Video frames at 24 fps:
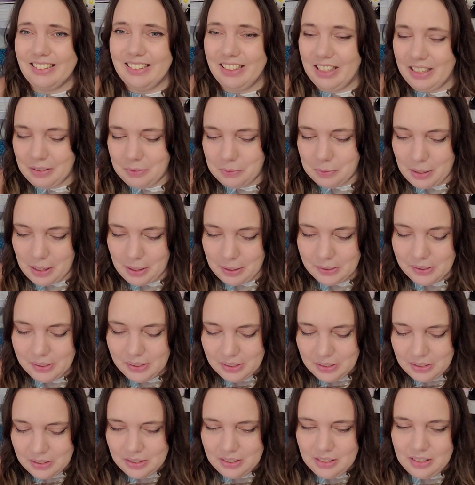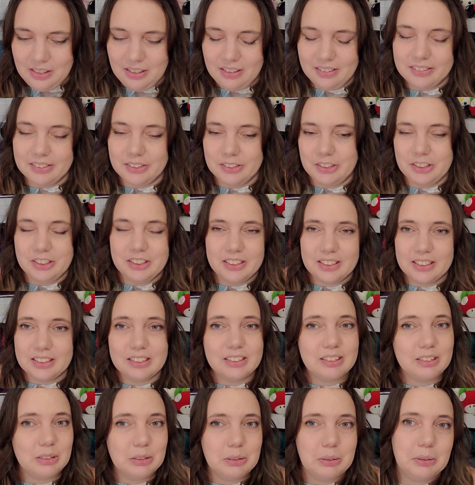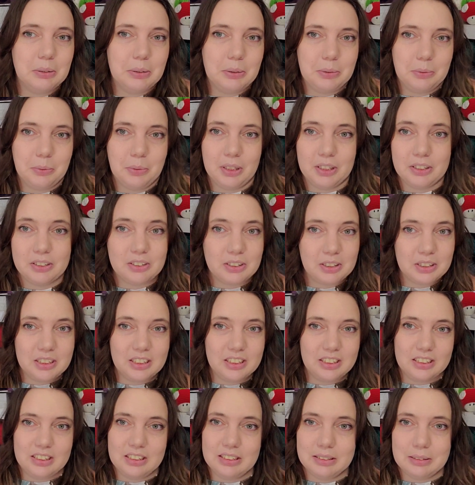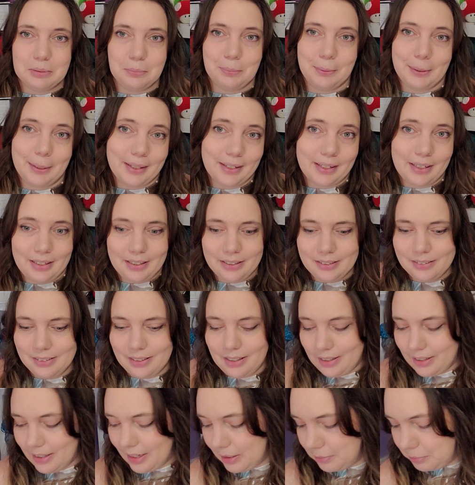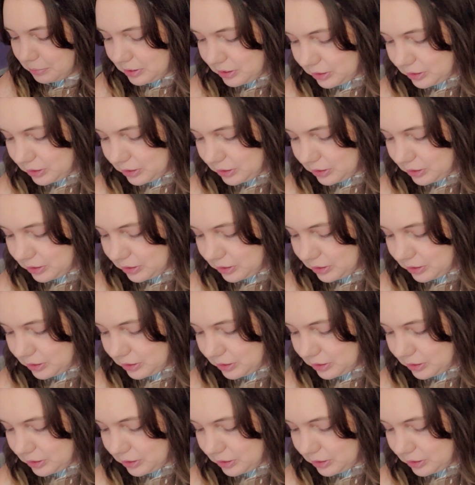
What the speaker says: Like, why? As long as it still works good and isn't breaking, like, I'm